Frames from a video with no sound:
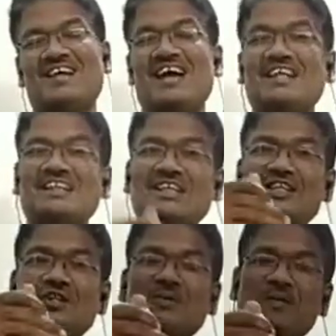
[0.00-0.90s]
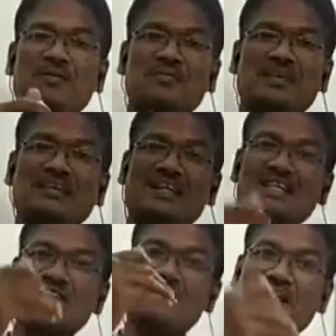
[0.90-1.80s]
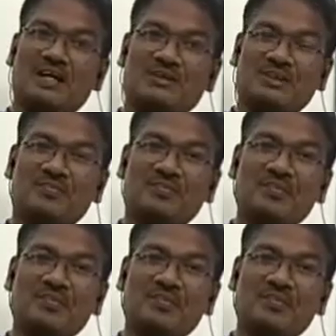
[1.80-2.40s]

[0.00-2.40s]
And these human beings, that is waves,